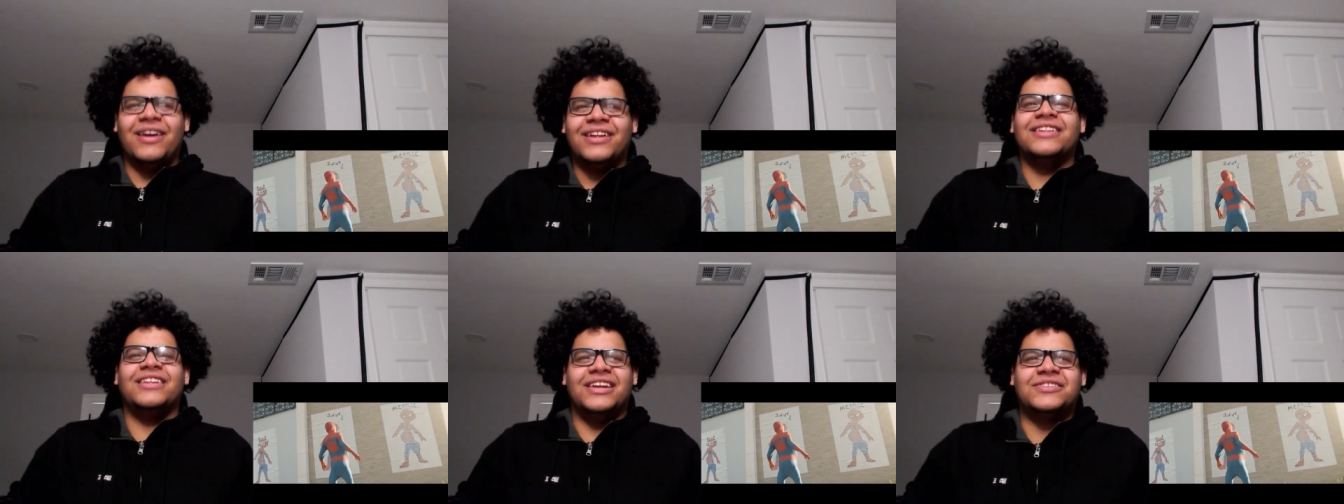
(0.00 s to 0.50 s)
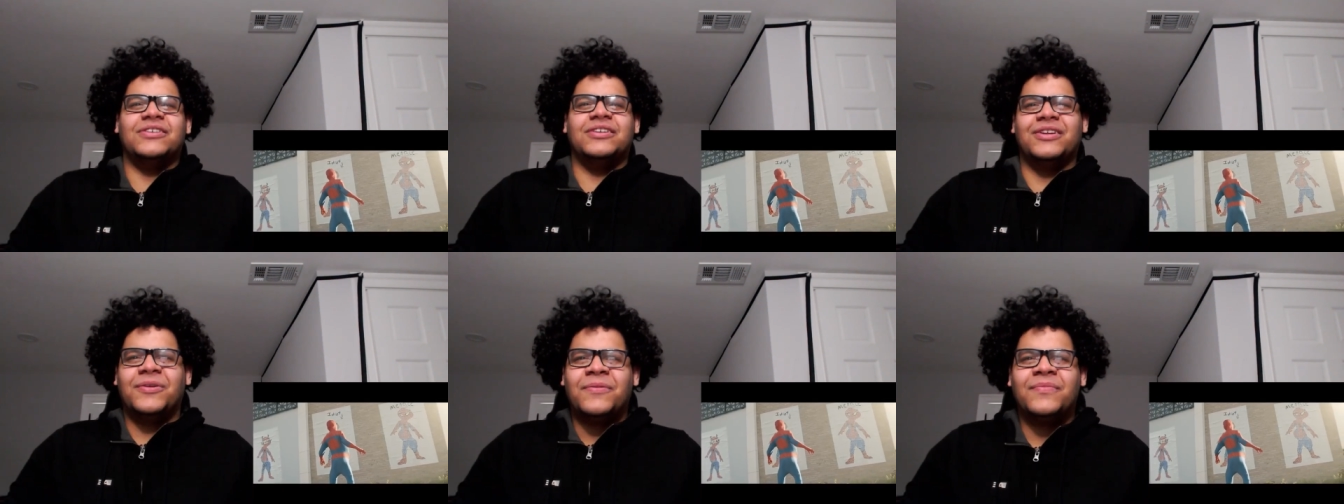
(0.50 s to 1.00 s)
They're posting
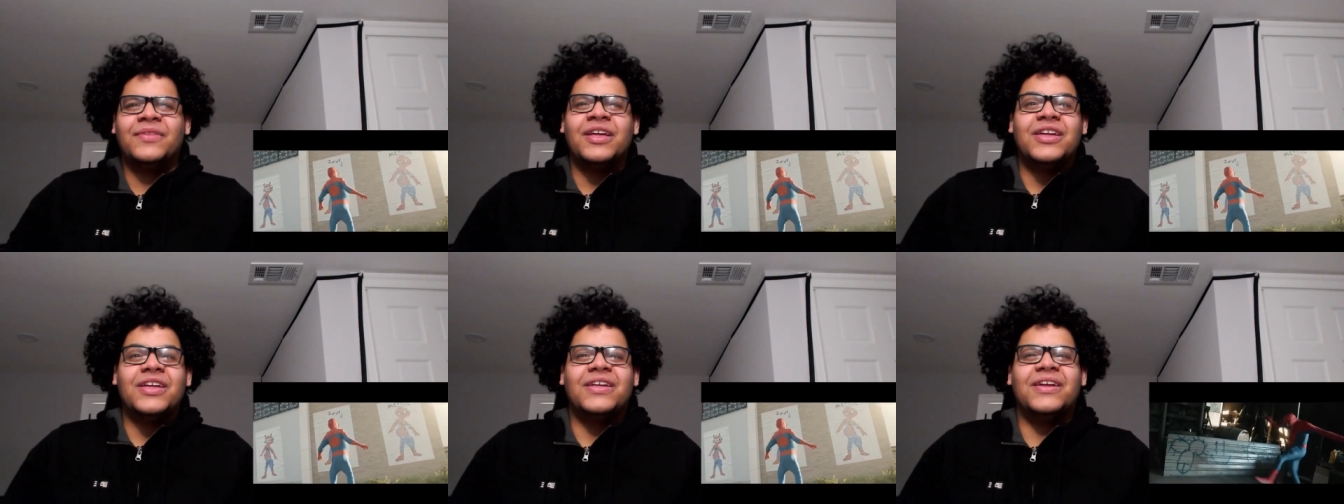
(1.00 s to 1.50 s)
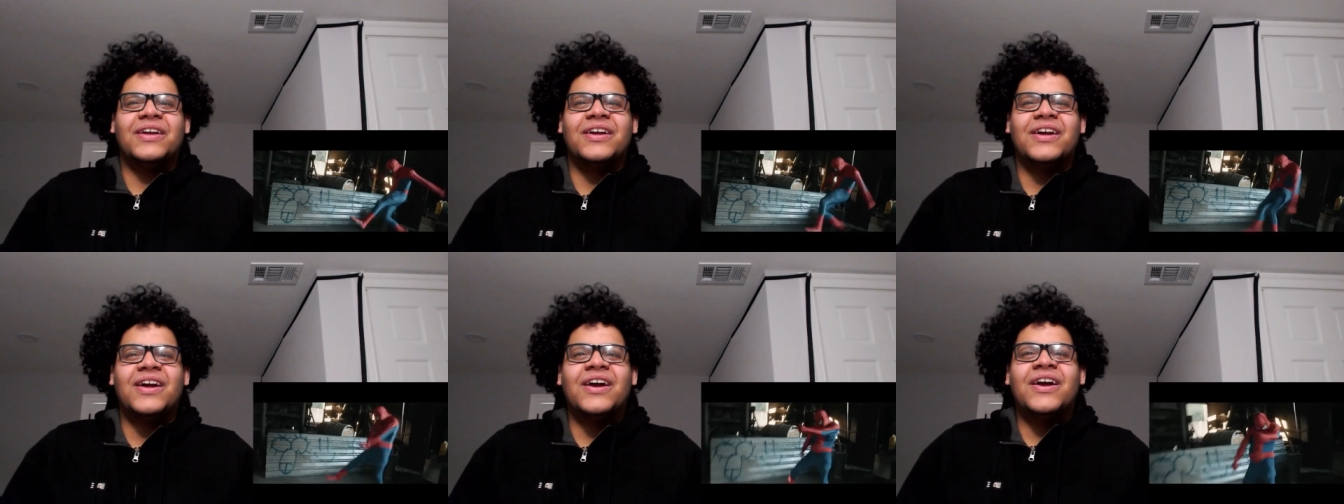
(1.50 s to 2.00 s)
pictures of me.
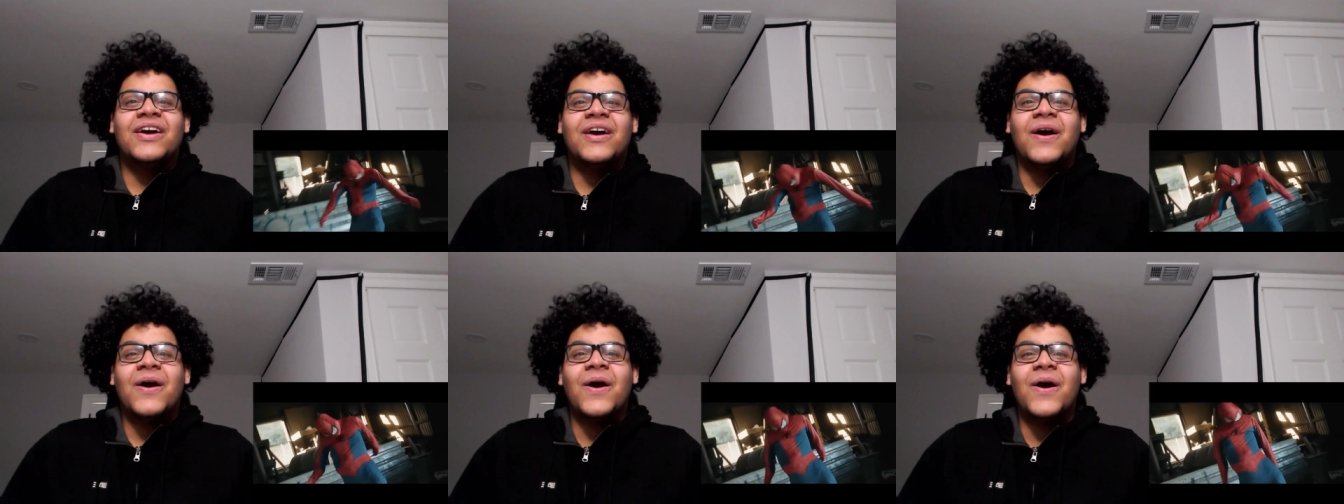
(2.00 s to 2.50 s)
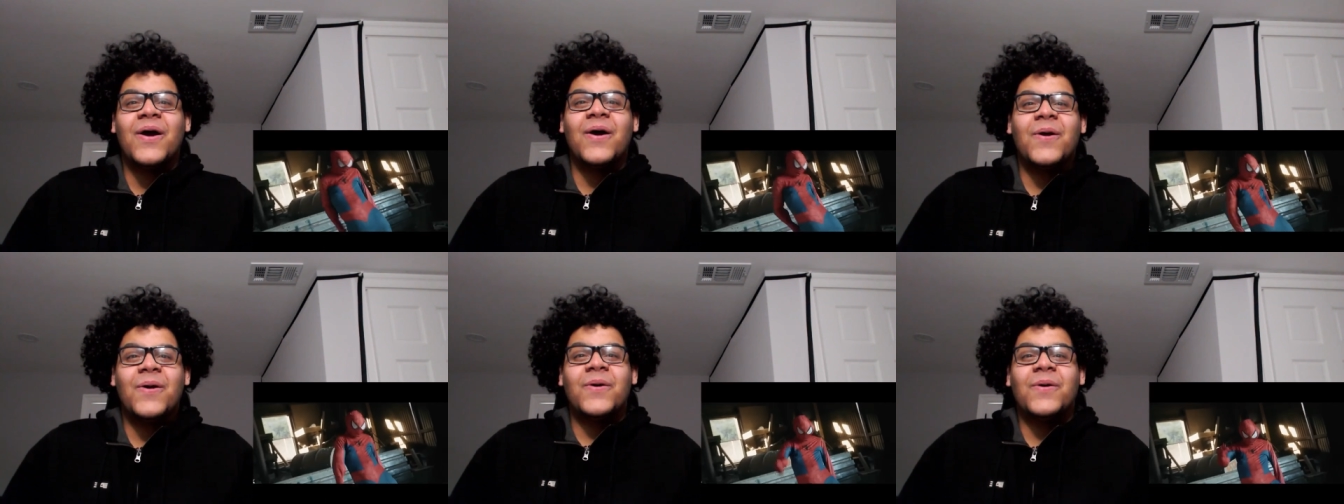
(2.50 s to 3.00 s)
Hey, I'm here to save the
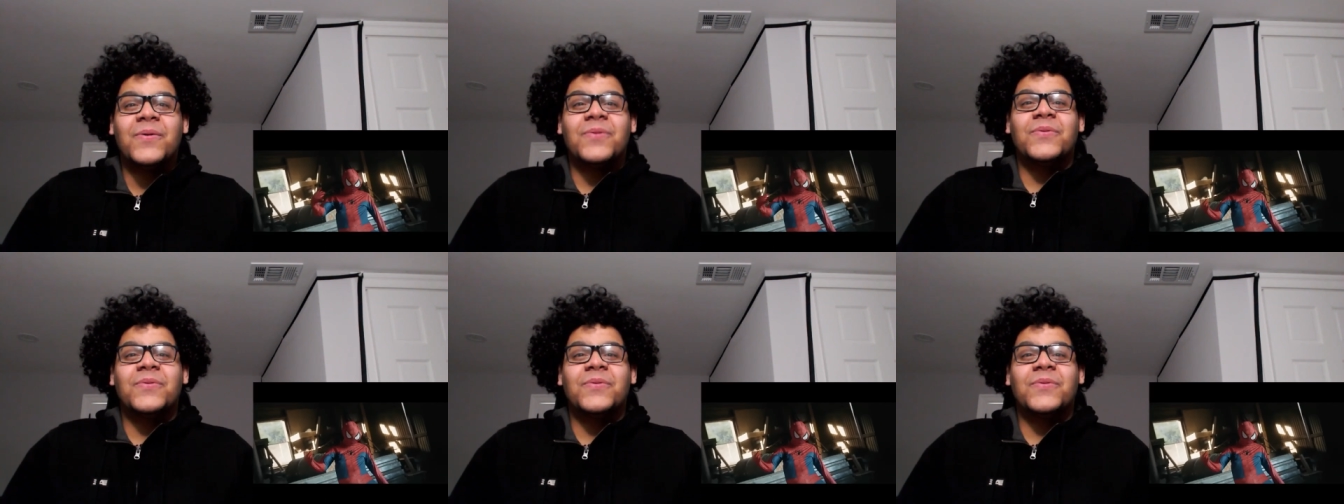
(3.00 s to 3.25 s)
day.